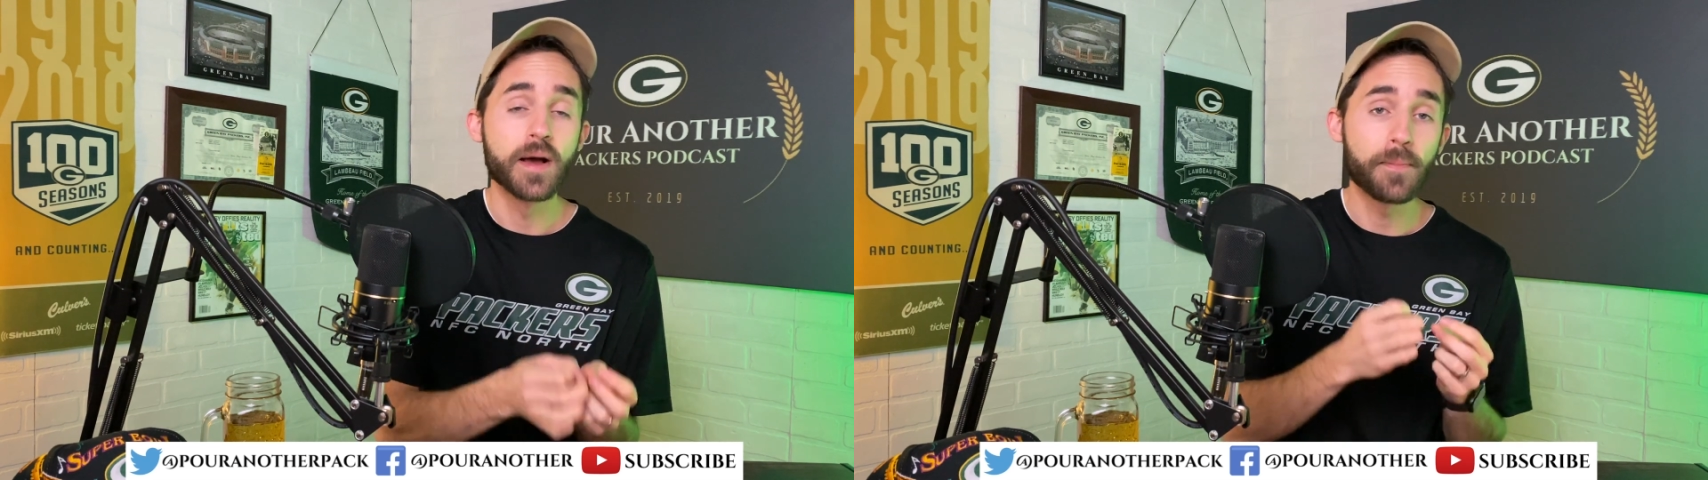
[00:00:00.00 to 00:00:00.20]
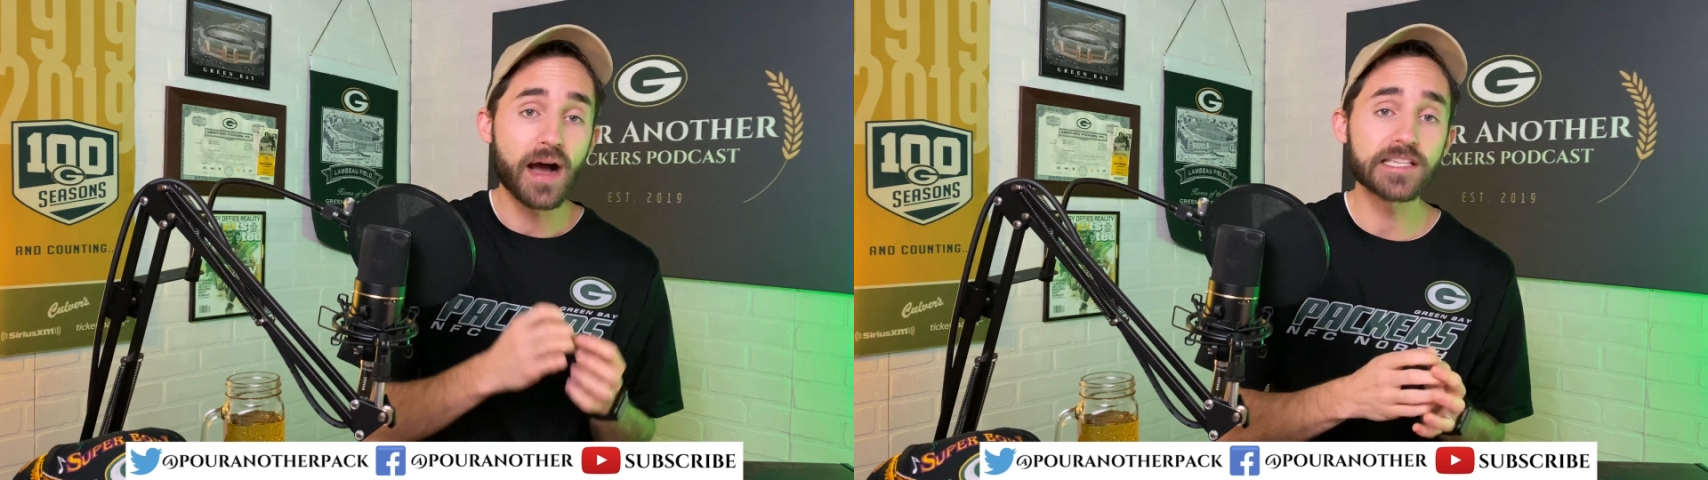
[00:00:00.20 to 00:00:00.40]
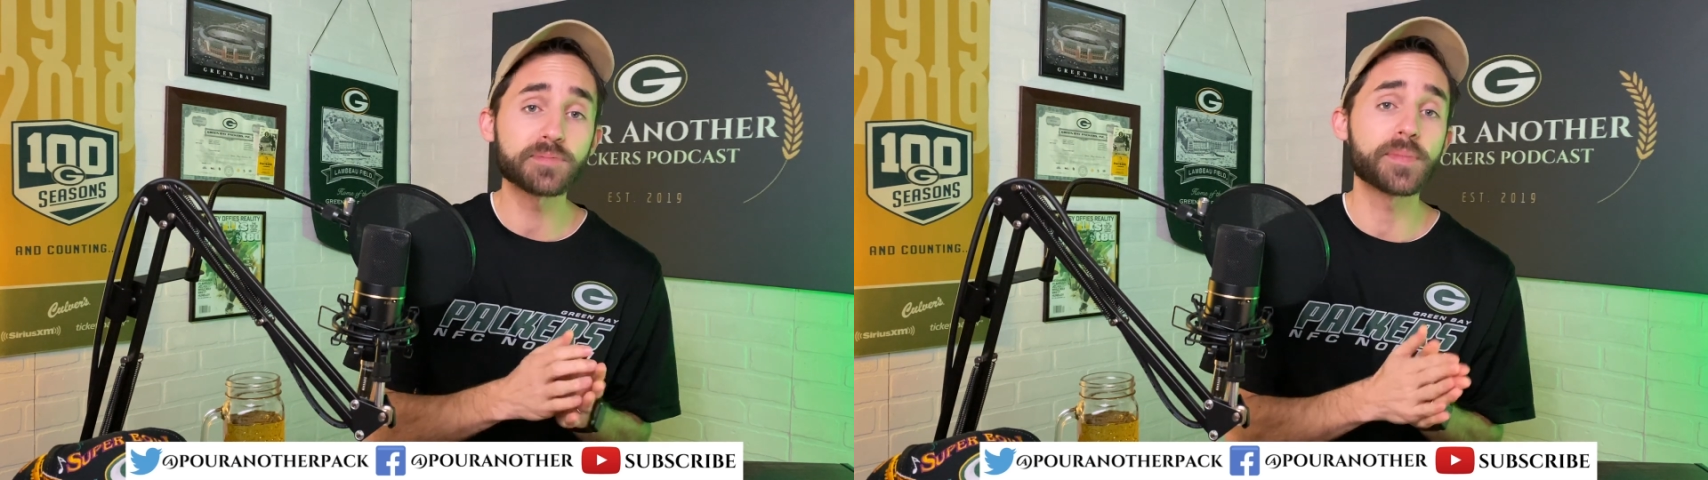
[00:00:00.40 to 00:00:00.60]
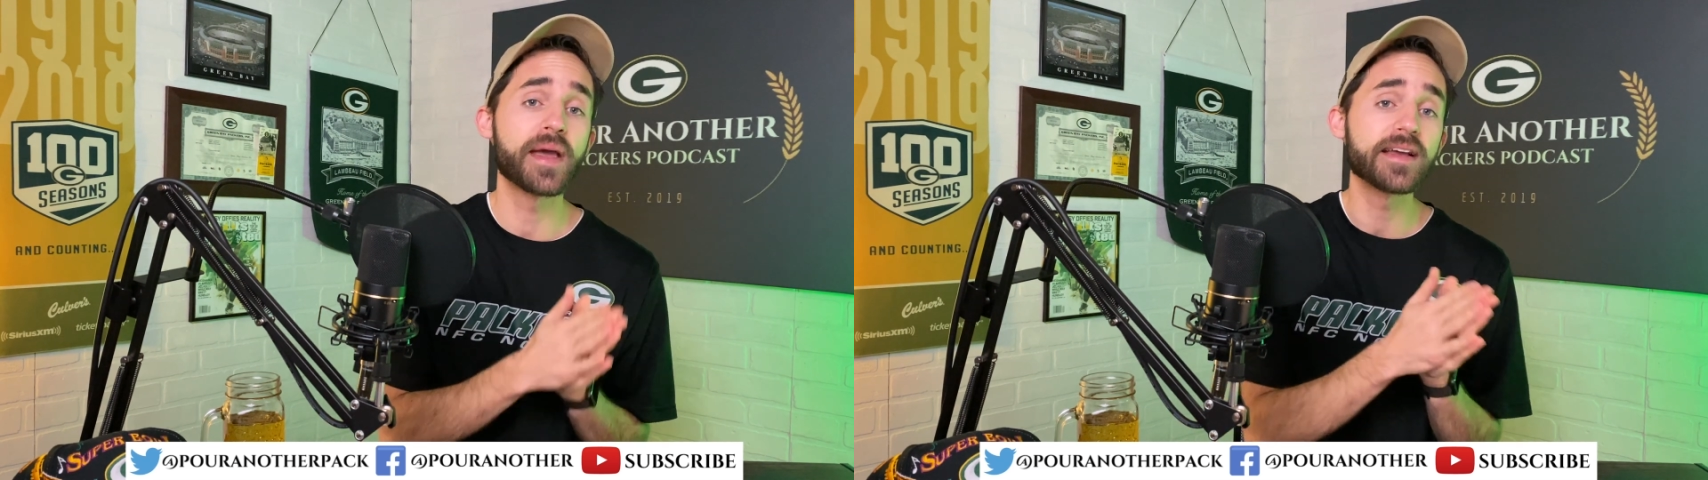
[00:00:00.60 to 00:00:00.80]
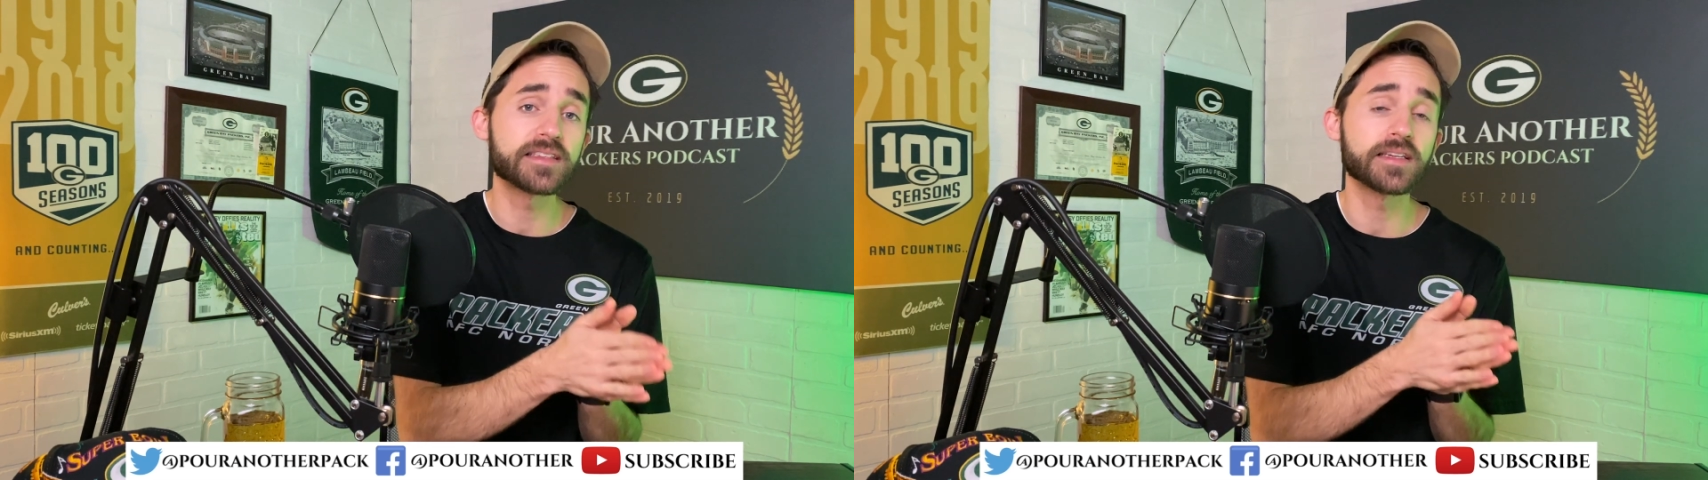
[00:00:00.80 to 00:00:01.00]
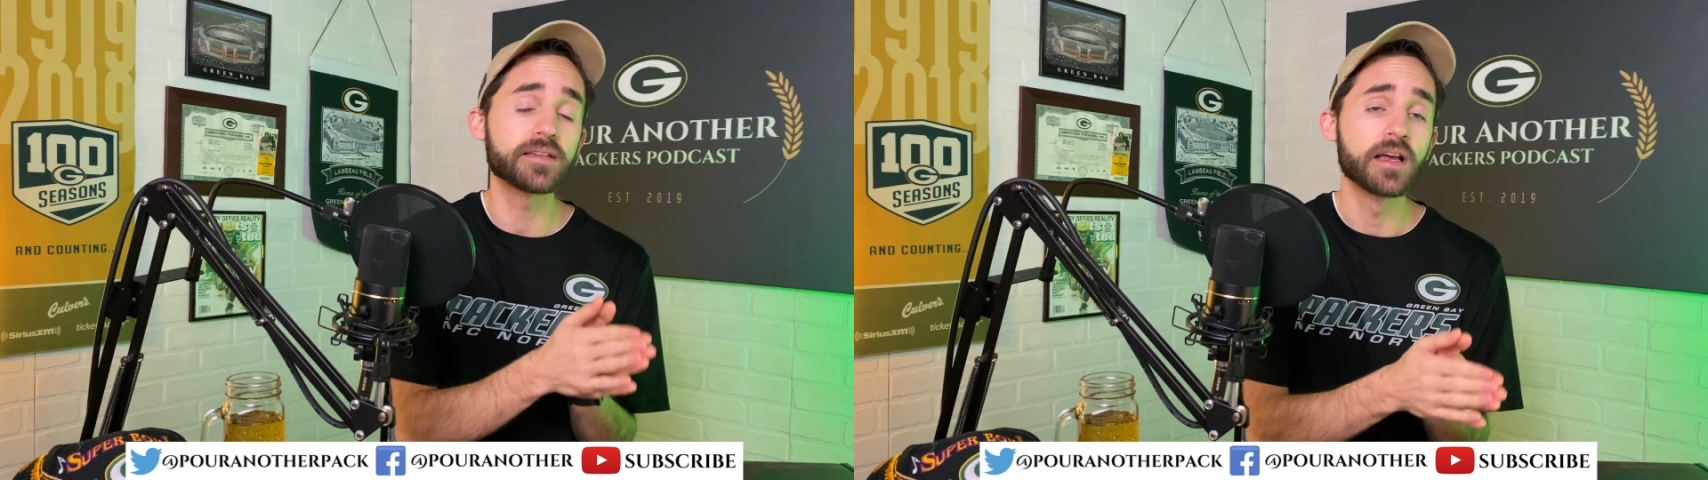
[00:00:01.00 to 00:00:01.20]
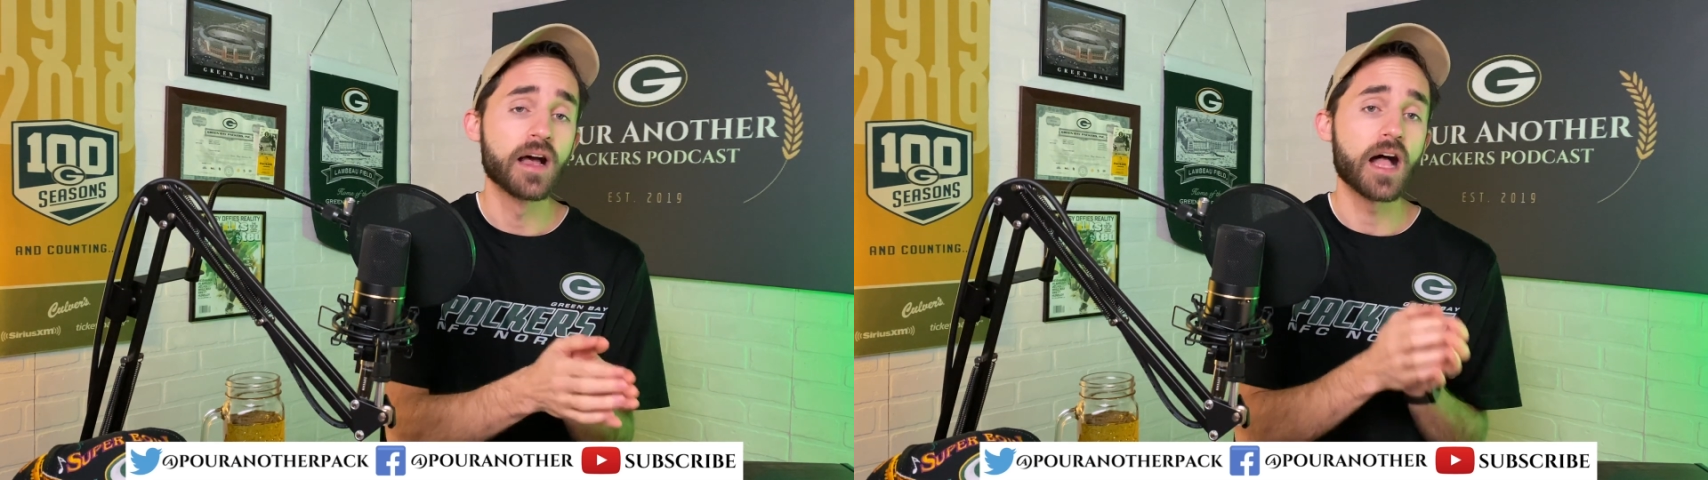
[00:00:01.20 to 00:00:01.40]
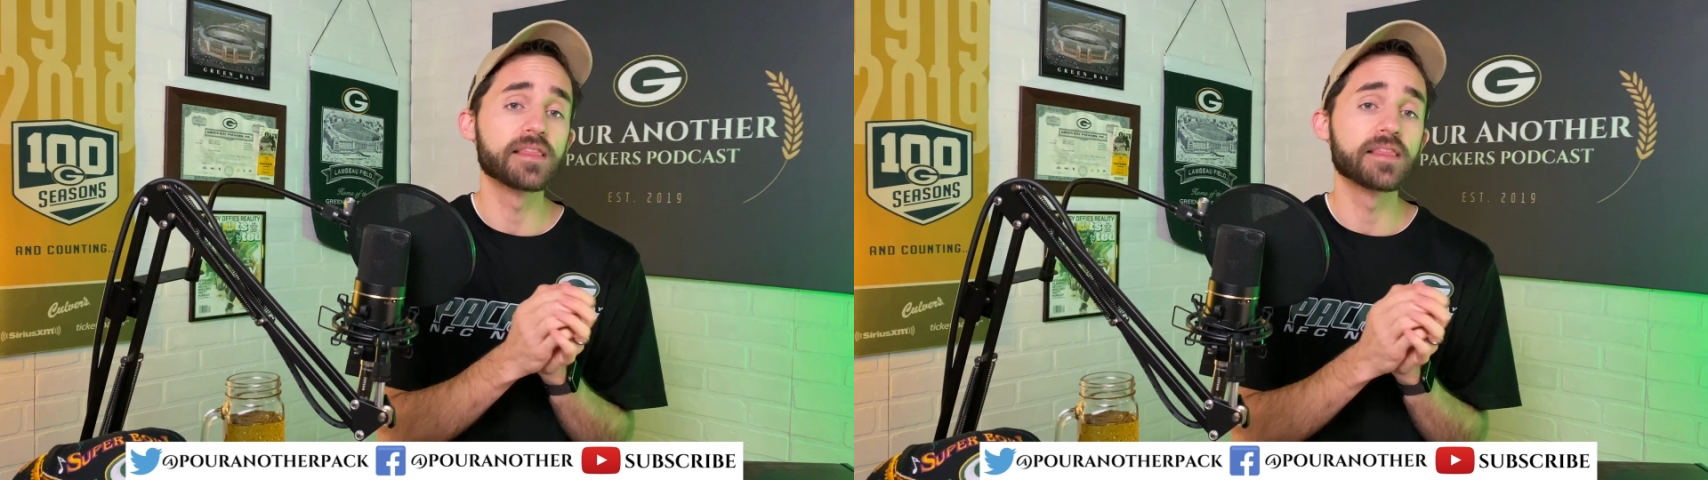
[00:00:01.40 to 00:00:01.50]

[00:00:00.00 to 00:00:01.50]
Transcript: possibly pacing a